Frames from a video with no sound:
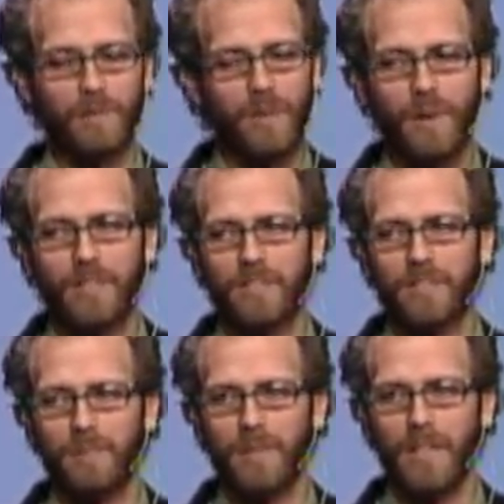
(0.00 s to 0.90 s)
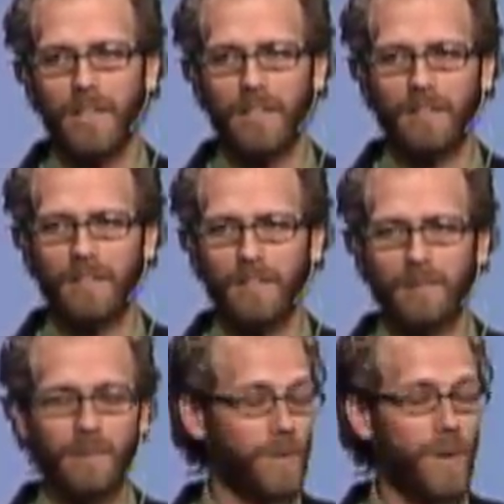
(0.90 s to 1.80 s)
It's been around since the beginning.
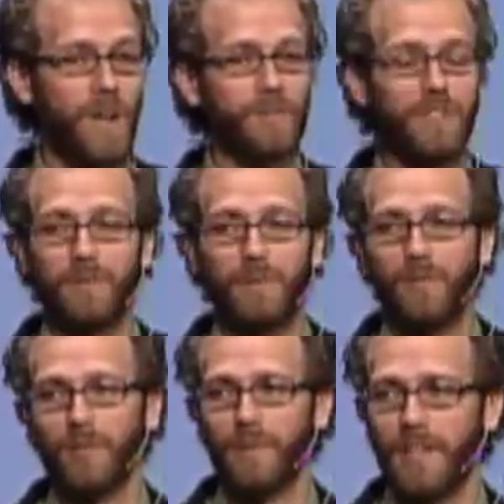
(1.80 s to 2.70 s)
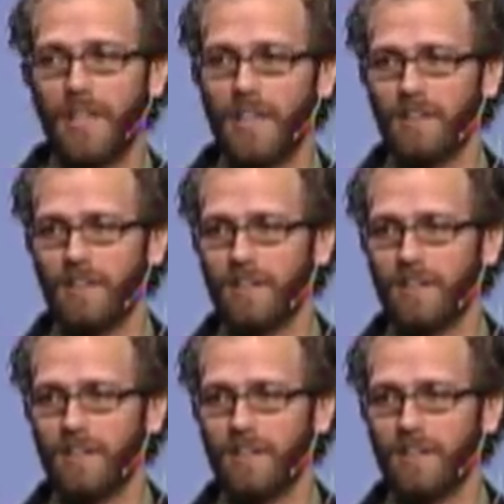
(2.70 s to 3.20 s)
It's been around since before the beginning.